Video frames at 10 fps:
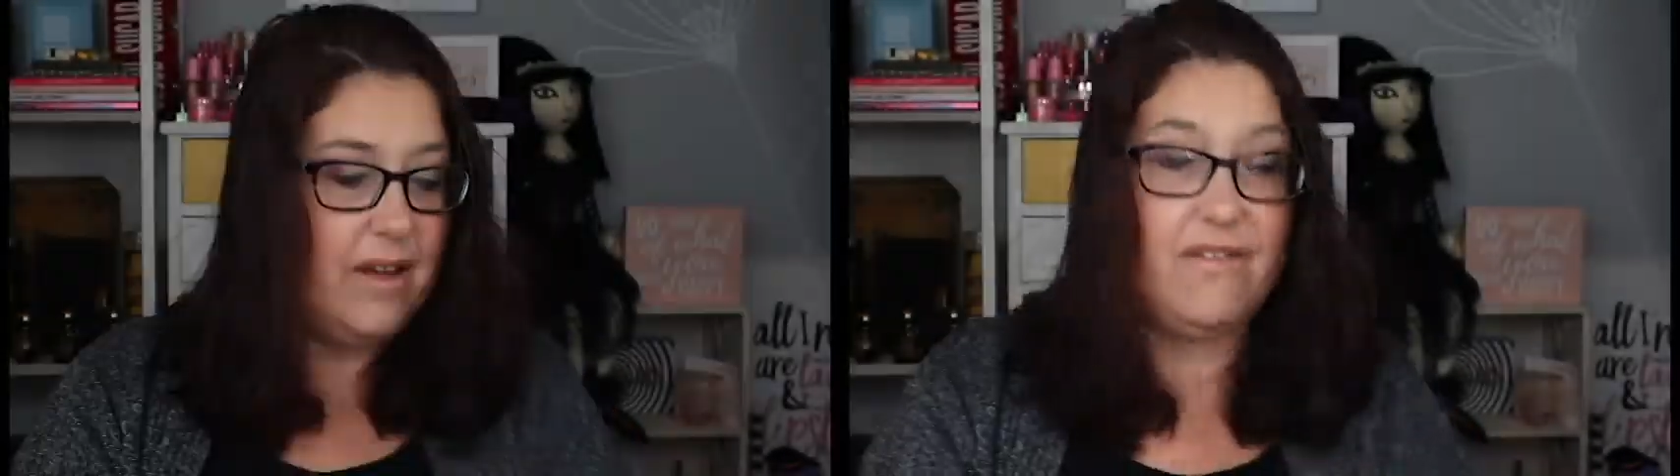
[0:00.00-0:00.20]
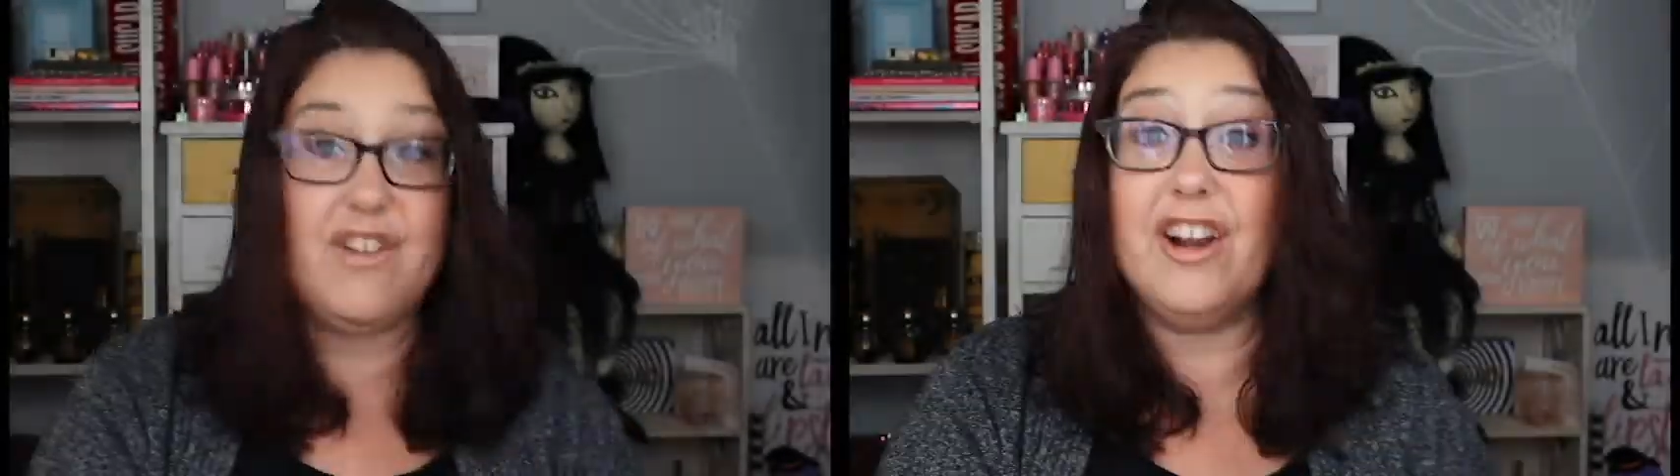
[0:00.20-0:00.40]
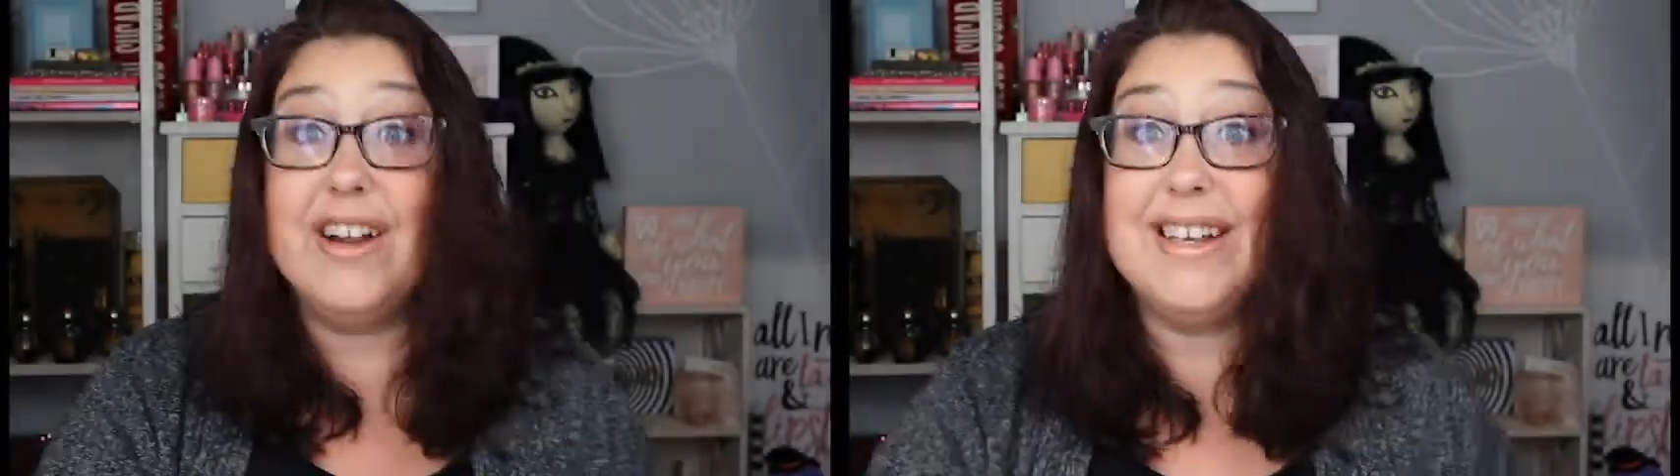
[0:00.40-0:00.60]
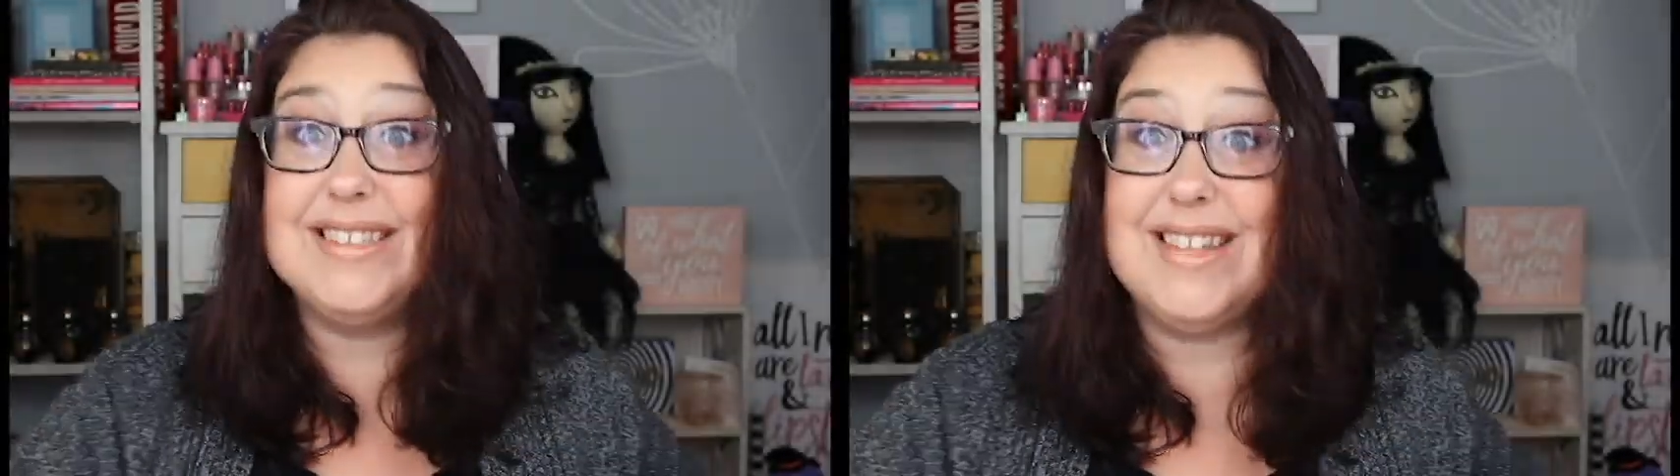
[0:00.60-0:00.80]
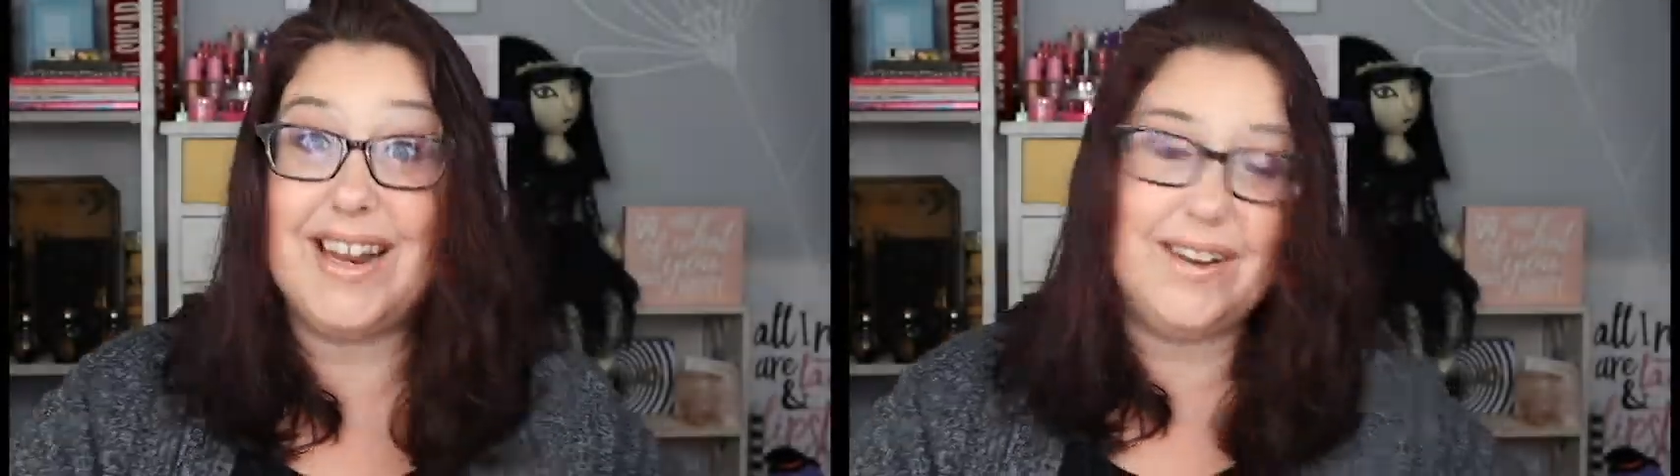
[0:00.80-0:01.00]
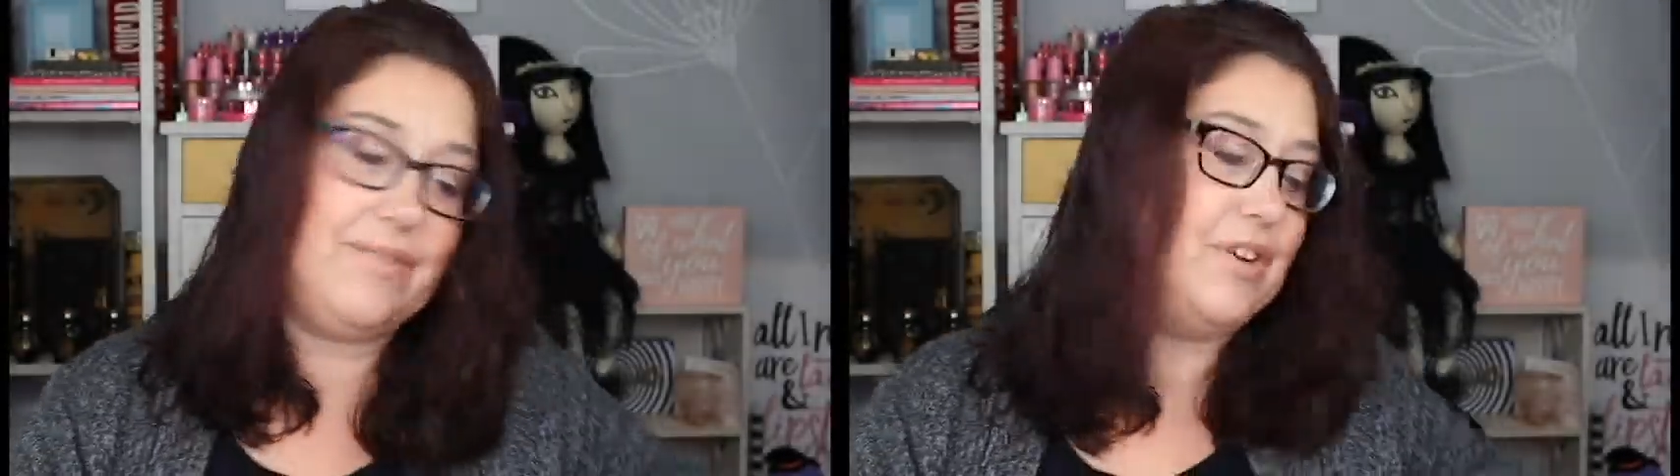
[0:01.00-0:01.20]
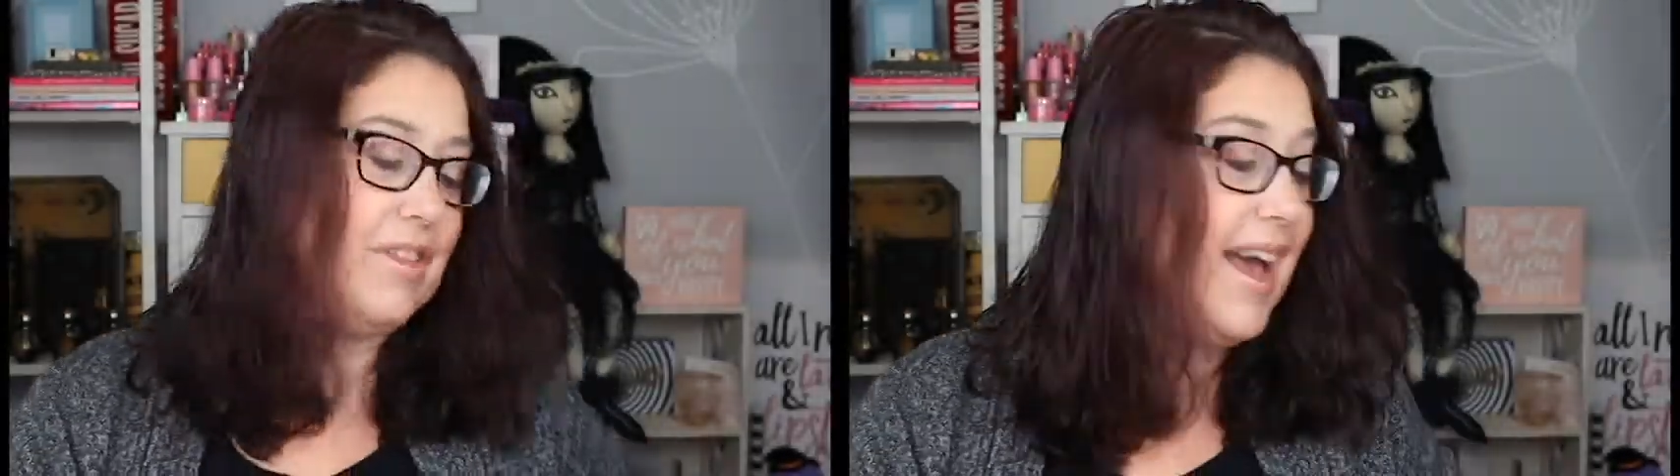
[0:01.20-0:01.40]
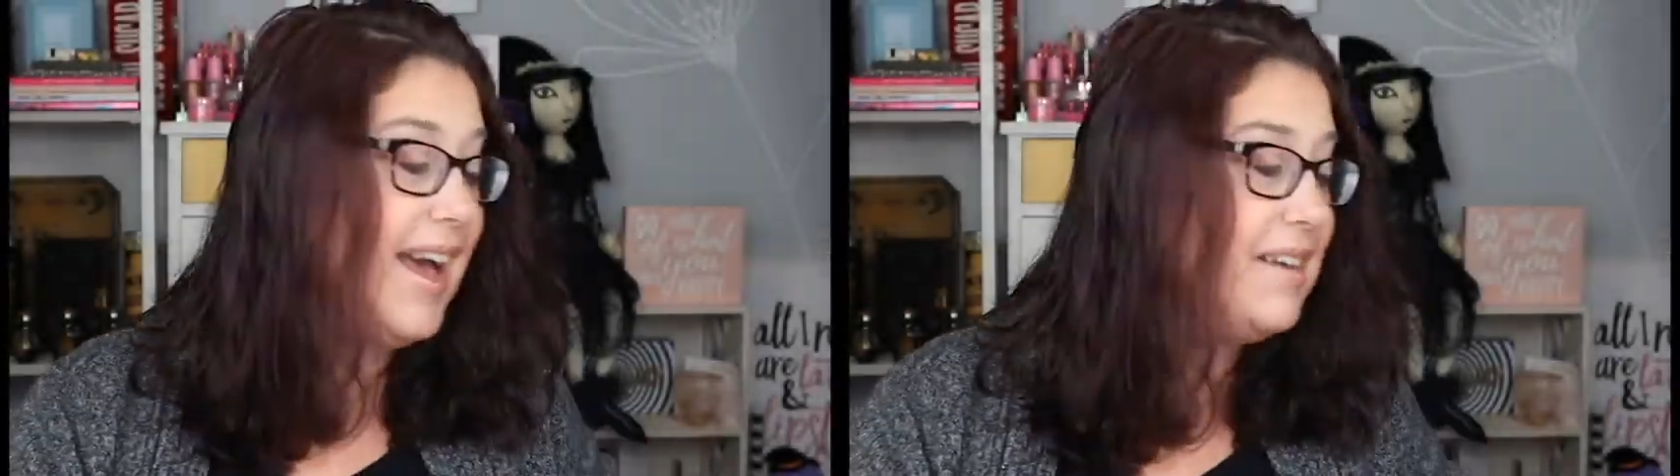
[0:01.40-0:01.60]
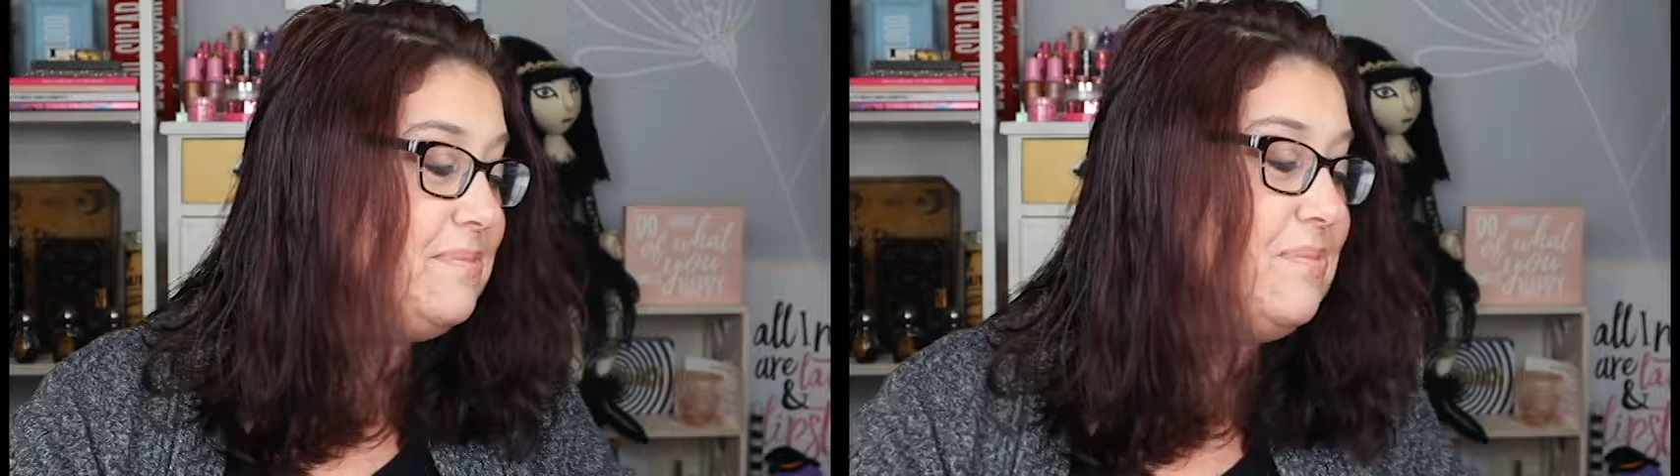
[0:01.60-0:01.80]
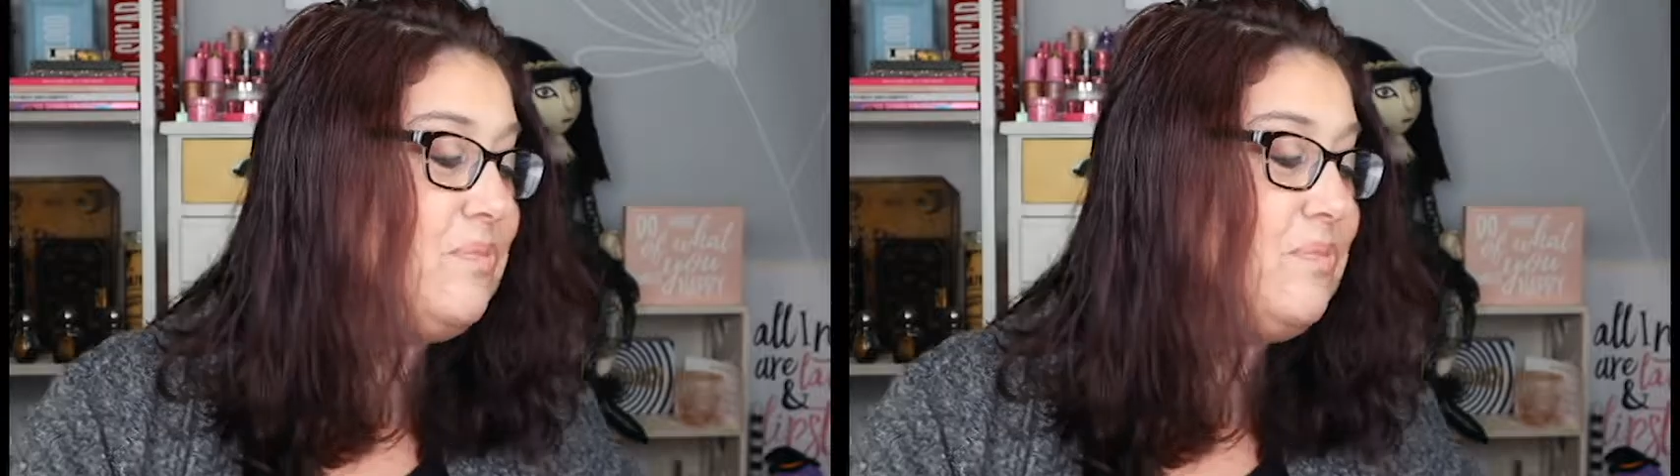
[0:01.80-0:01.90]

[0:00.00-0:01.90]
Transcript: Very excited for that.